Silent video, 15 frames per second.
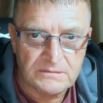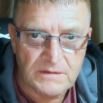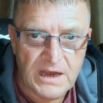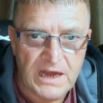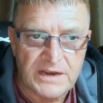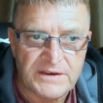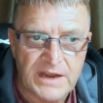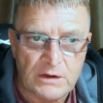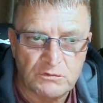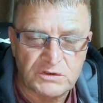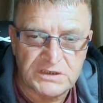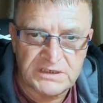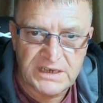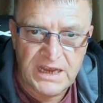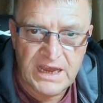And now
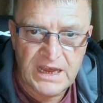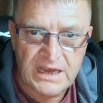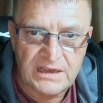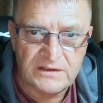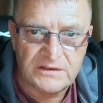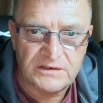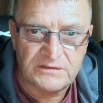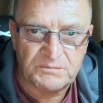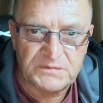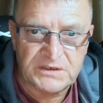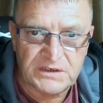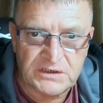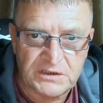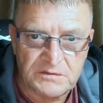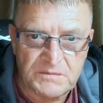today, this
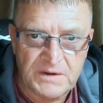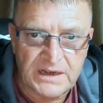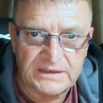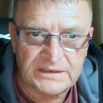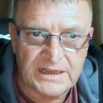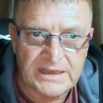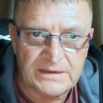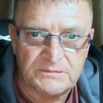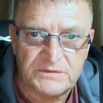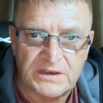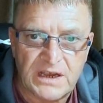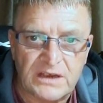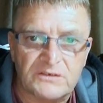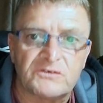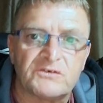particular man claims it
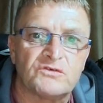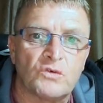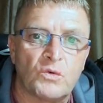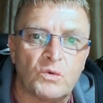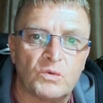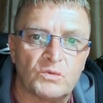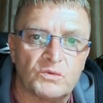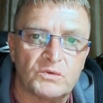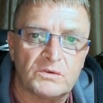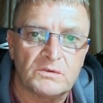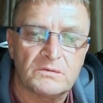as his own.